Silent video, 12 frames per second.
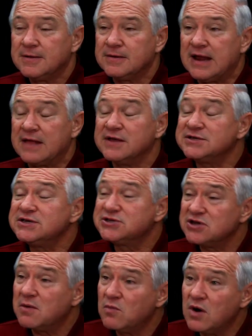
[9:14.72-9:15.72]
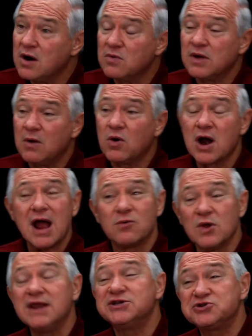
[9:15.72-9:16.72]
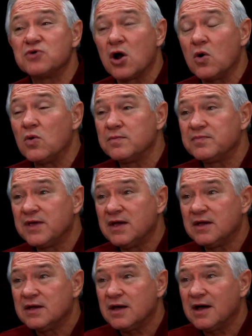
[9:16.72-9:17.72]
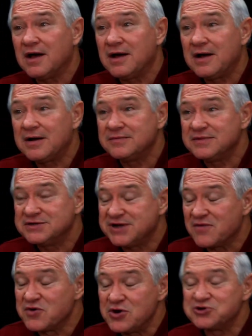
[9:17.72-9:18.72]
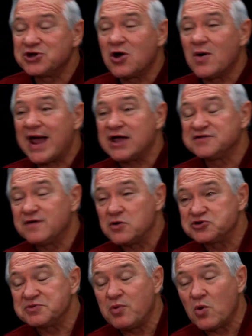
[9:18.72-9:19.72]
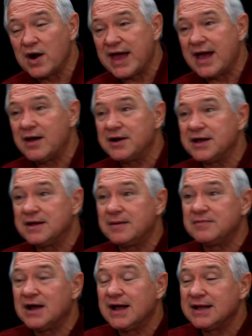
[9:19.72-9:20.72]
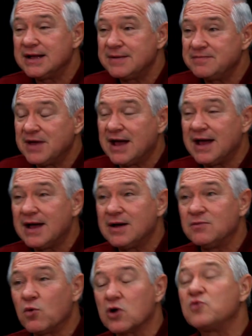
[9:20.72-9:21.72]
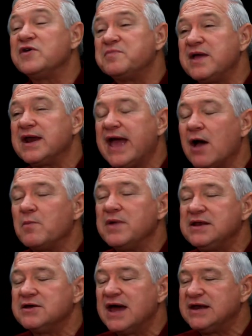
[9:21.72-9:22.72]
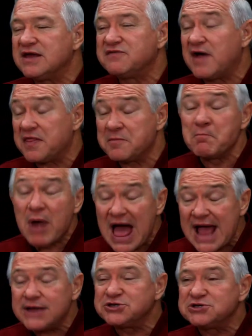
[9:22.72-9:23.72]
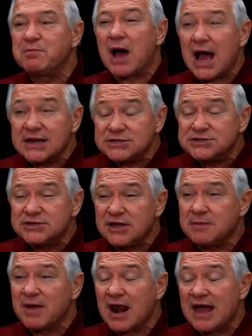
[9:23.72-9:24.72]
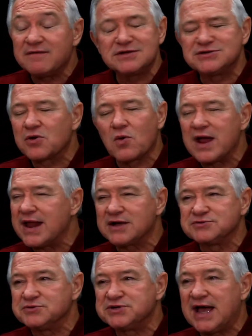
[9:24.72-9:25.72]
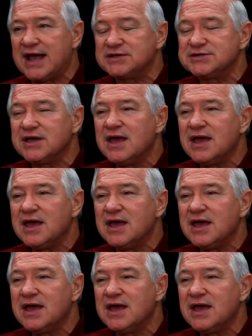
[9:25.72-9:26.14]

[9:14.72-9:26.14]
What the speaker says: Now, this is somewhere where I really struggle. Several years ago, I asked folks to point out, work with me and help me to identify the blind spots in my life. It's a great exercise.